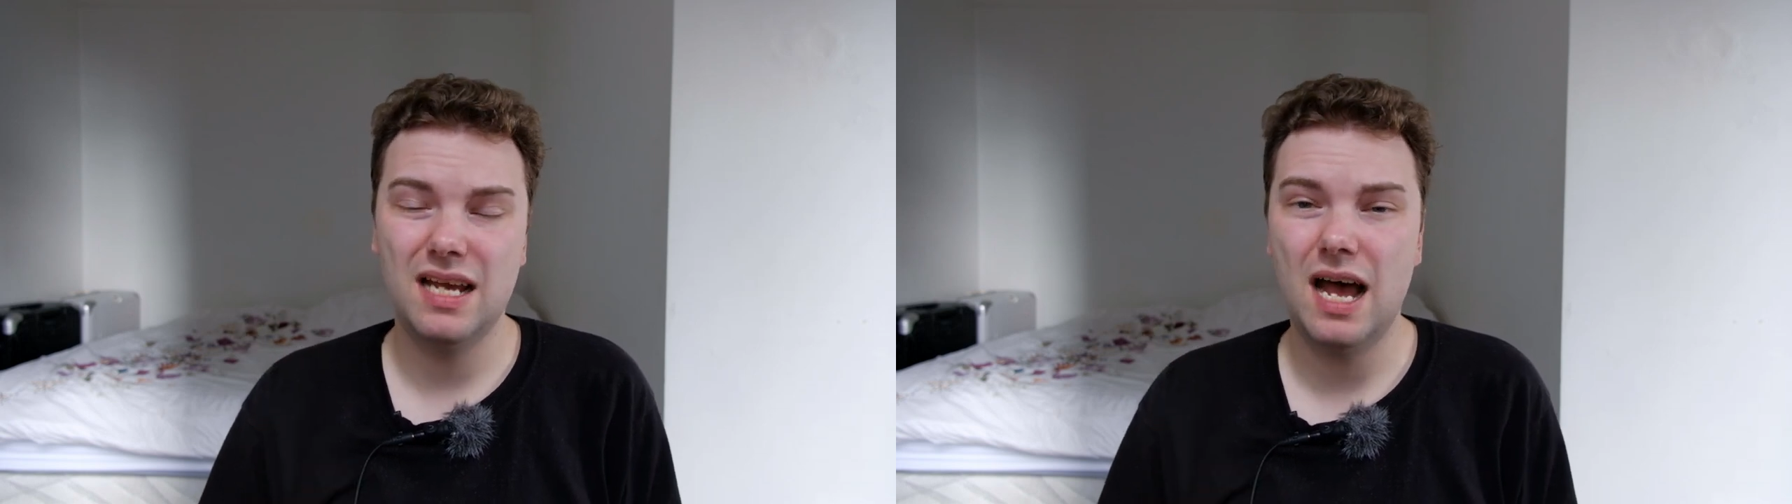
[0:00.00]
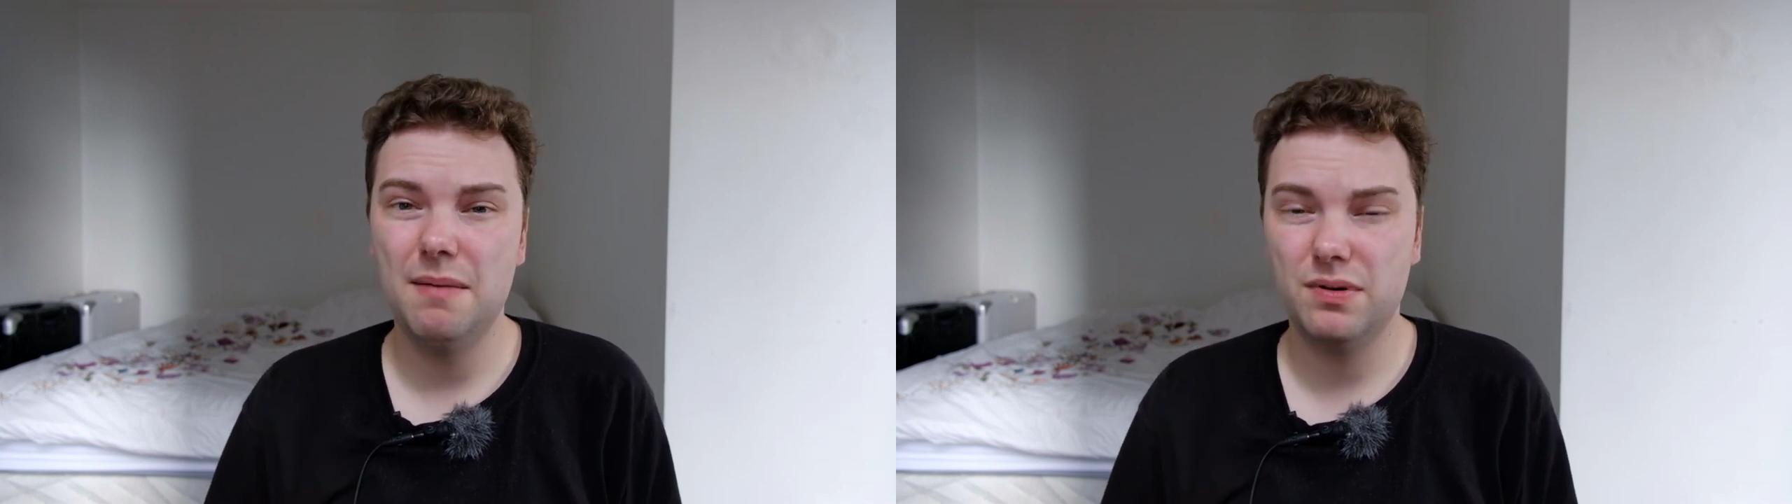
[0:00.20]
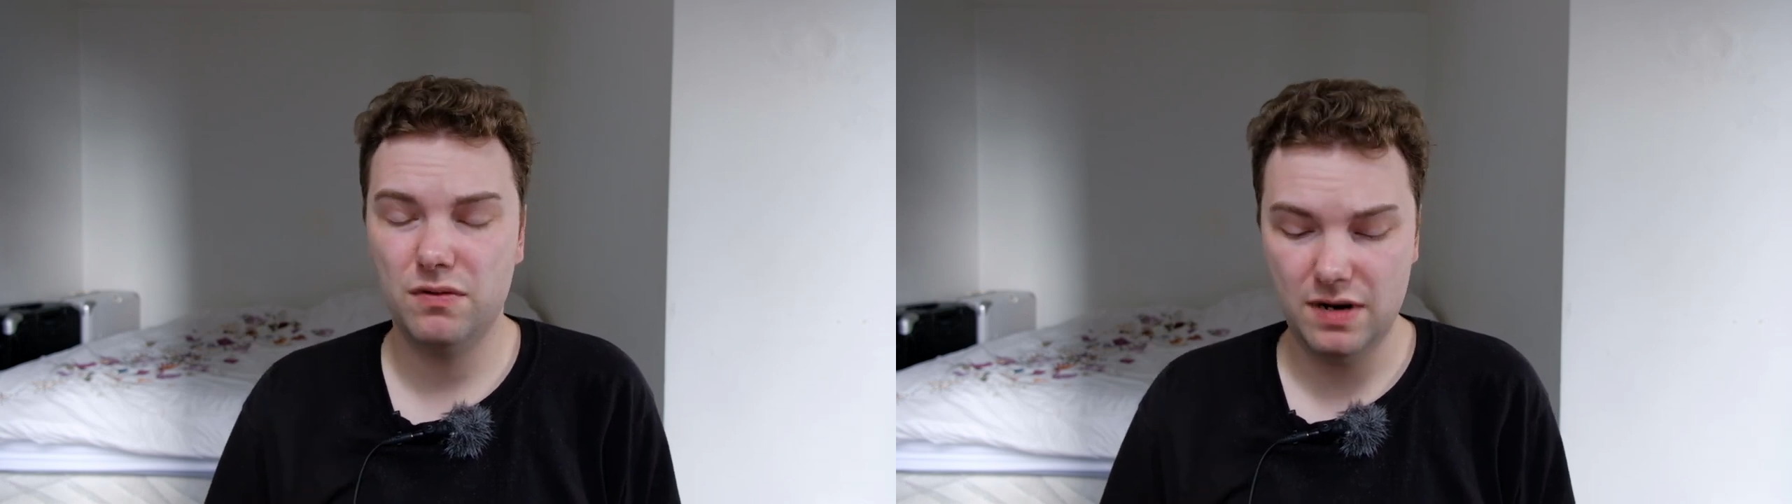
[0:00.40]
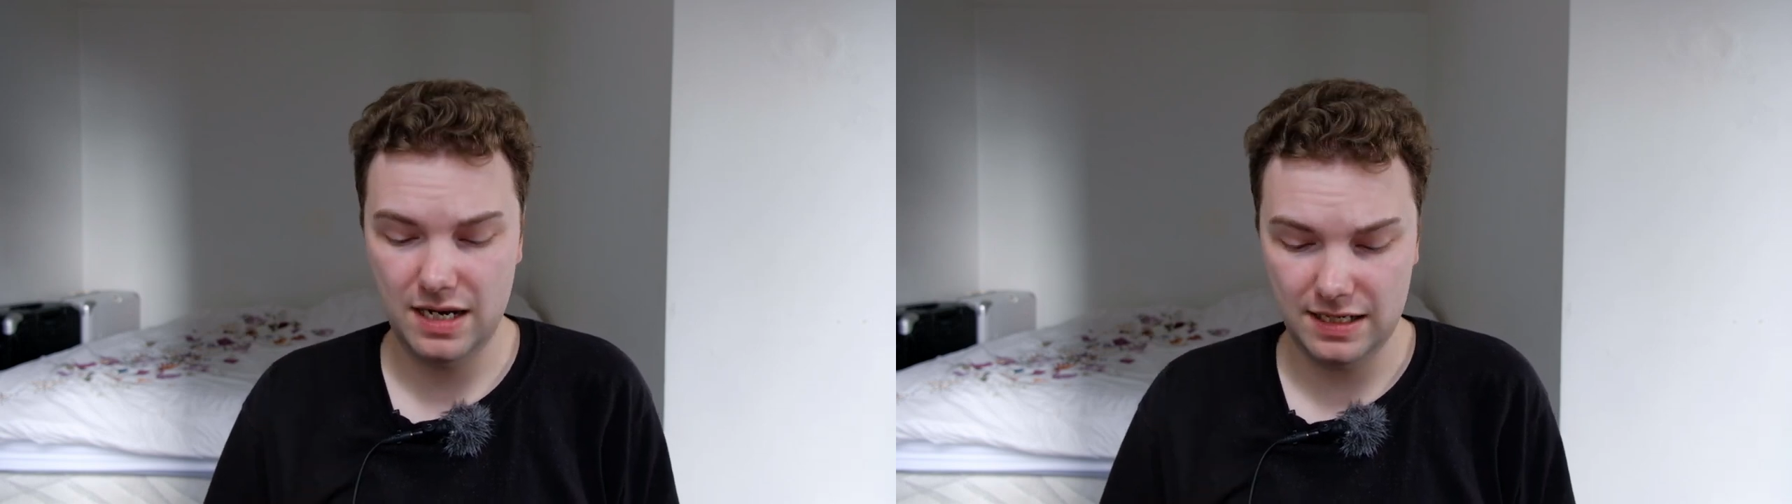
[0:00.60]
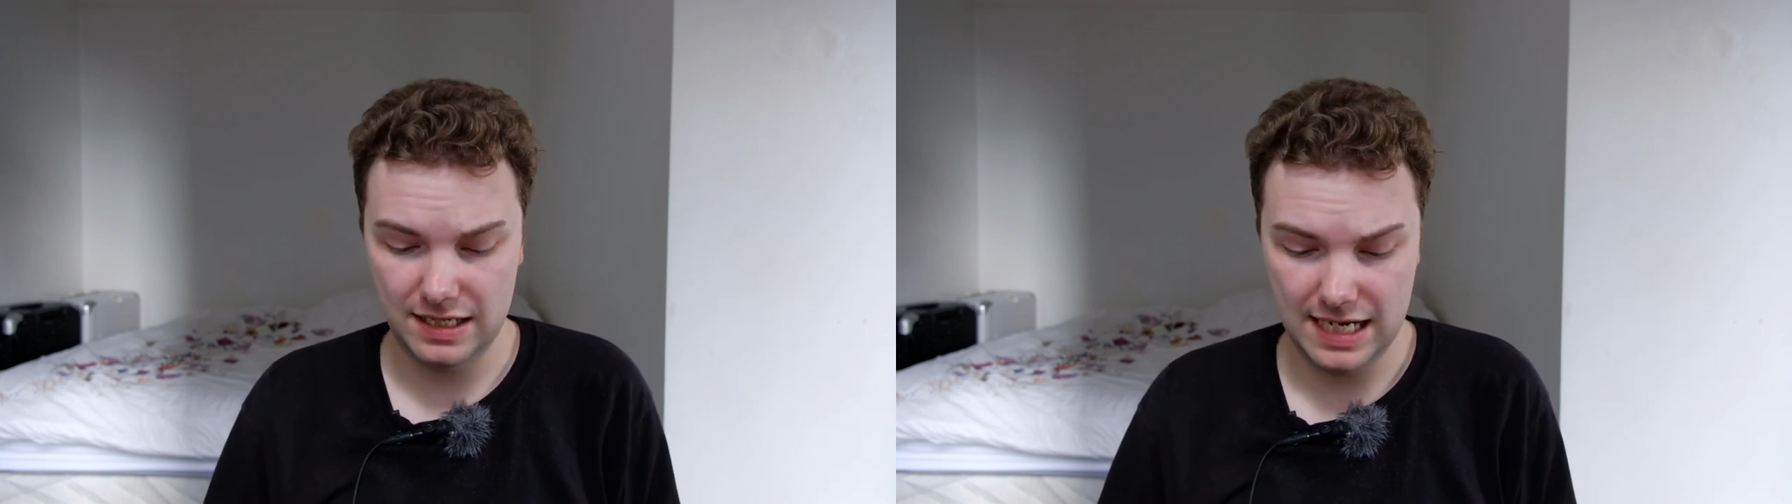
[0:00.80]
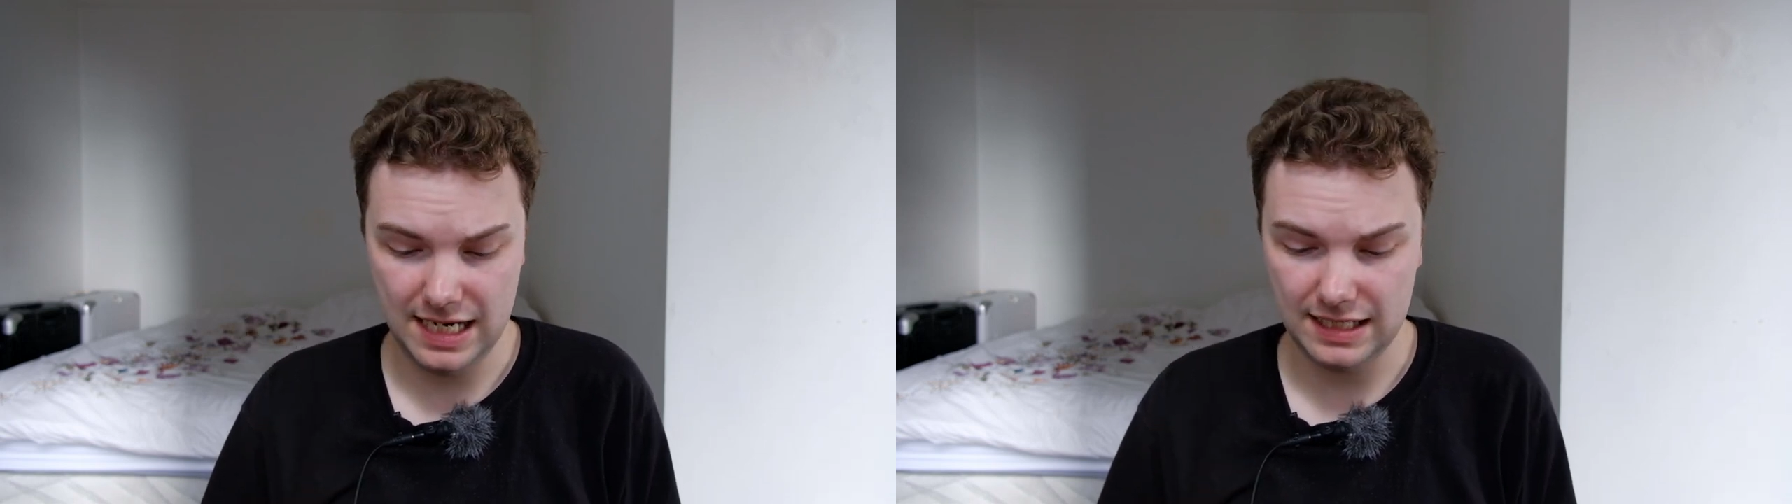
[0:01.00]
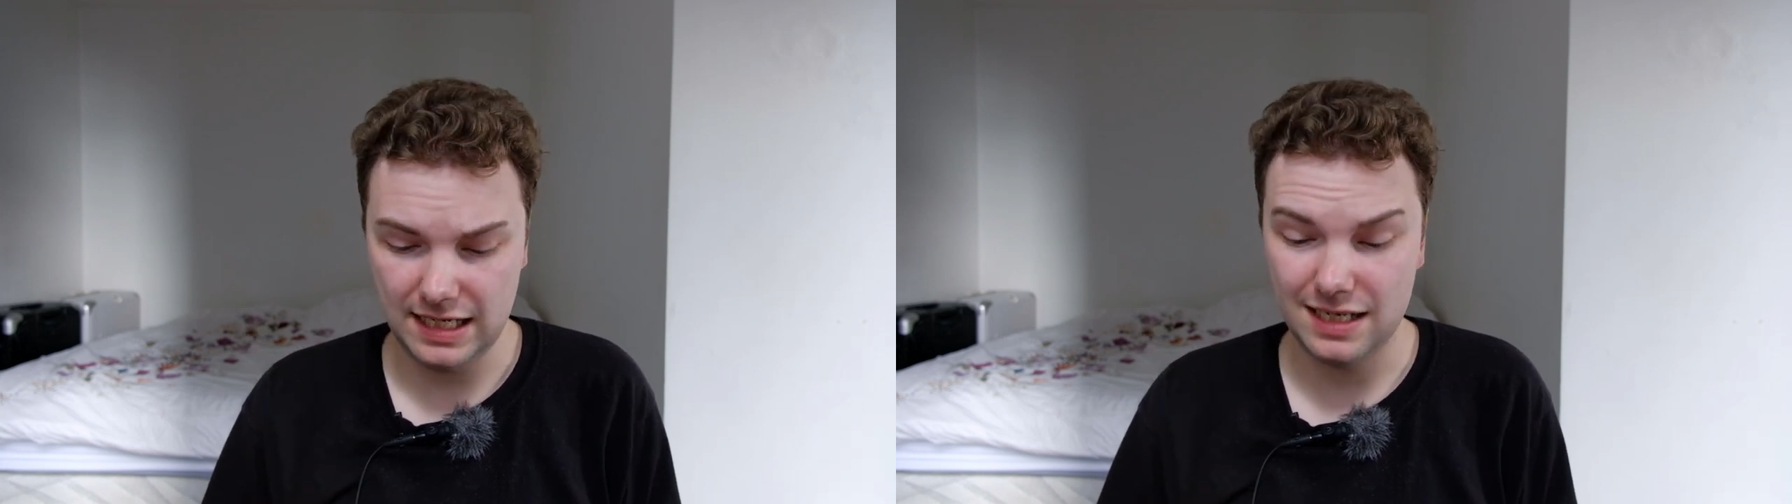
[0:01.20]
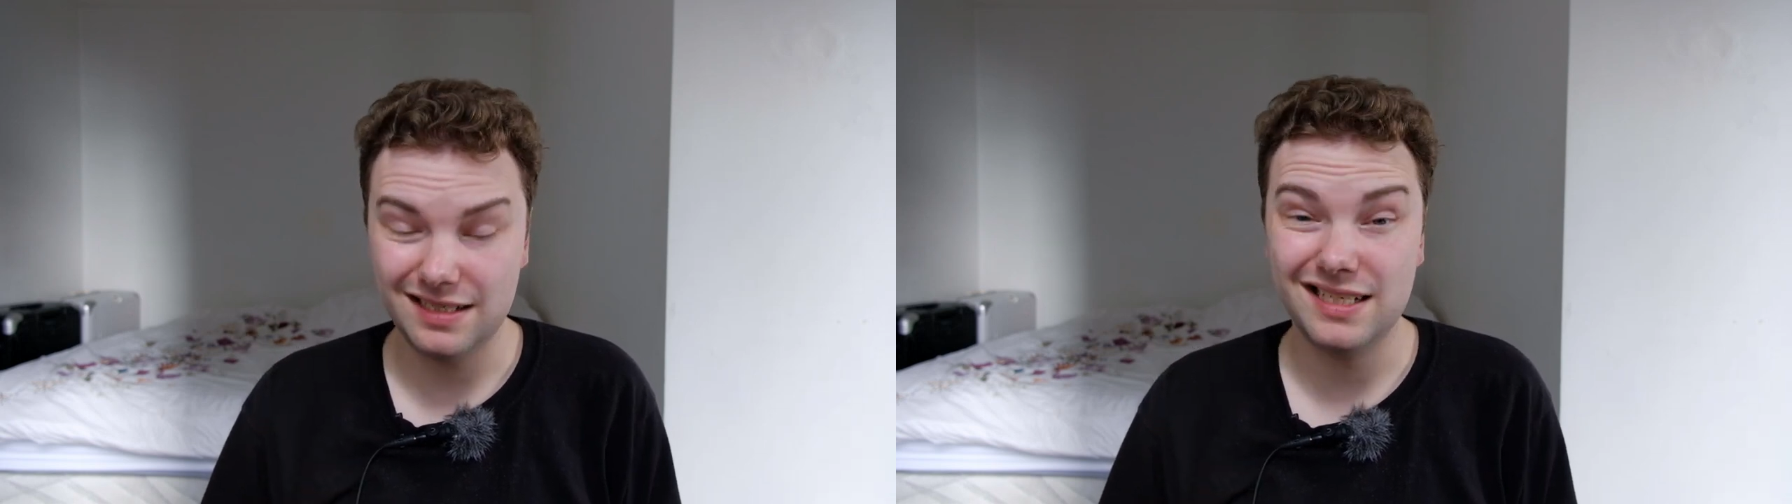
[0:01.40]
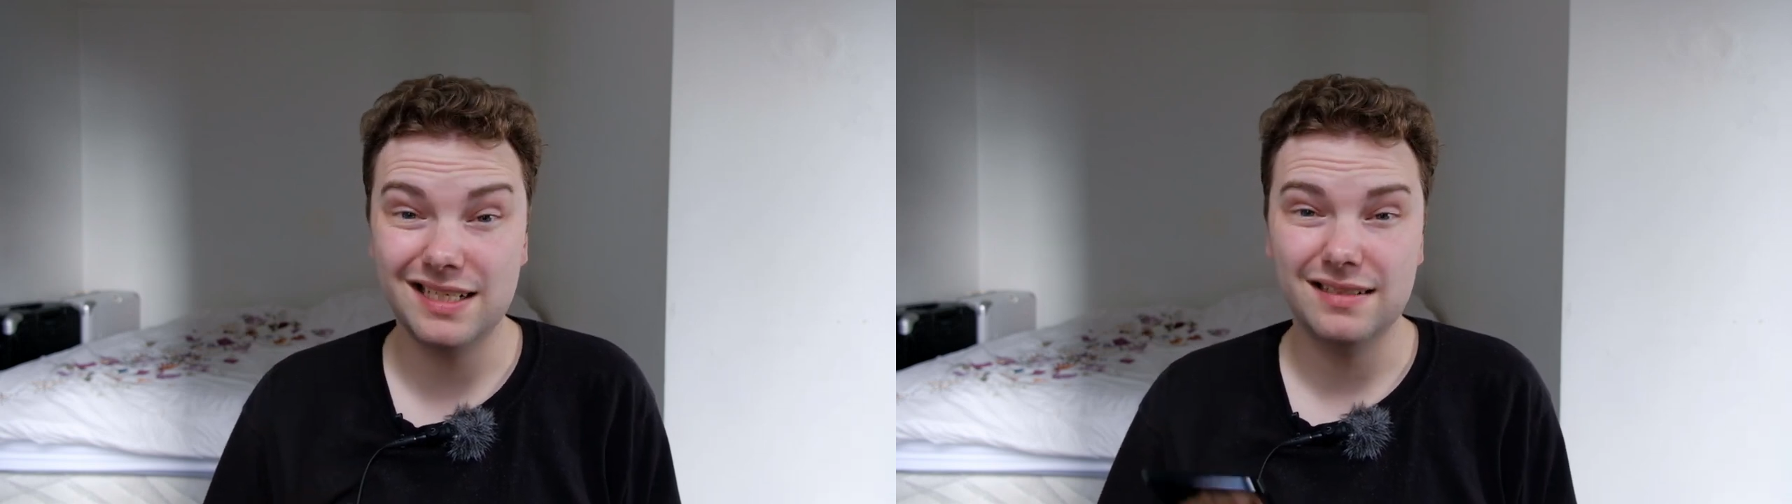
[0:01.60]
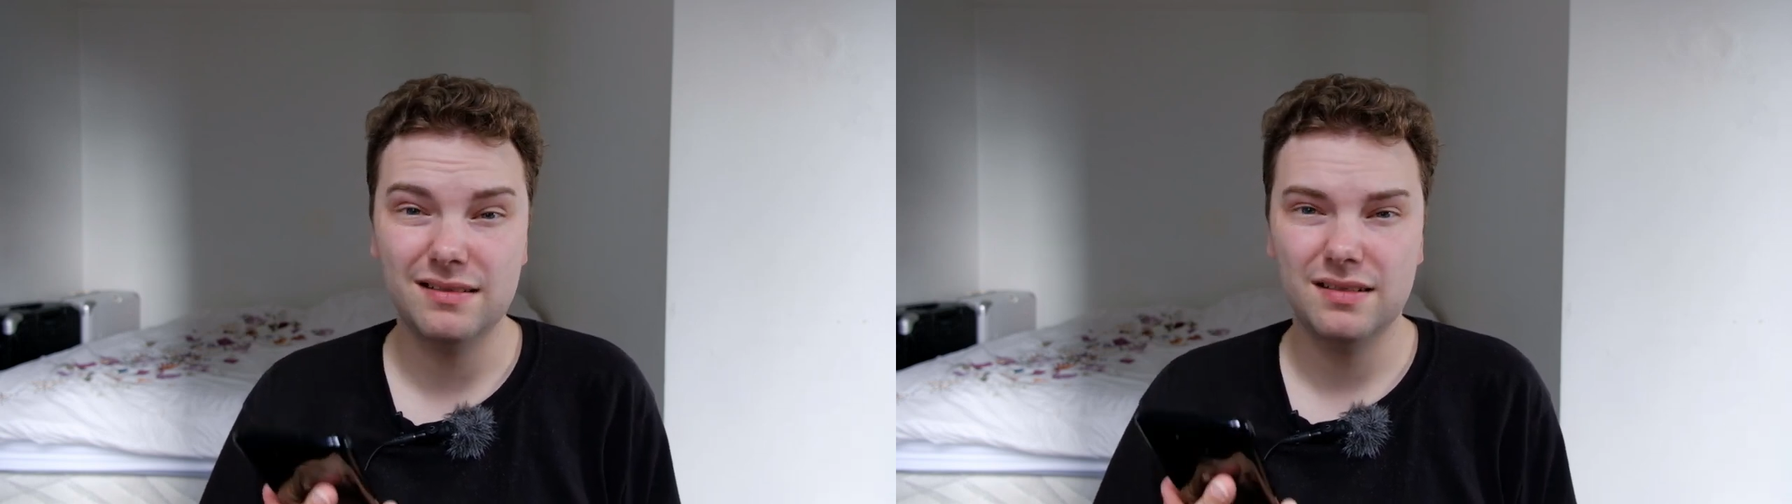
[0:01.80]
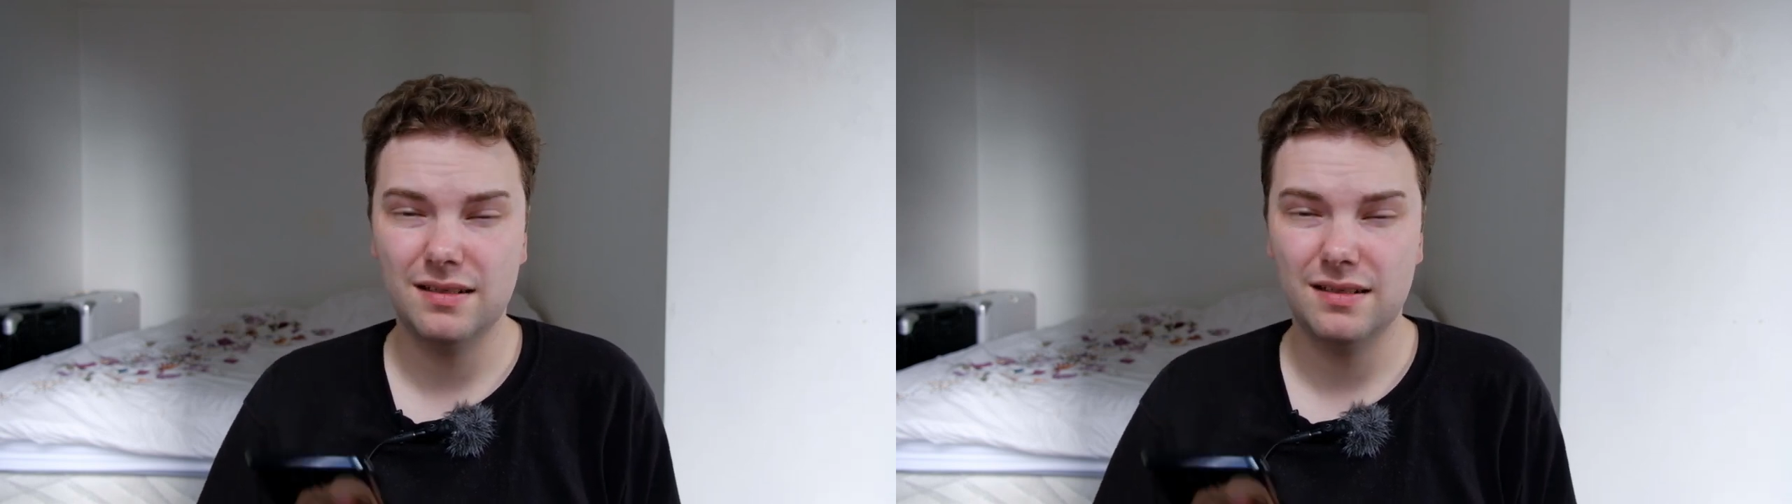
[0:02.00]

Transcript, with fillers: upgrade it until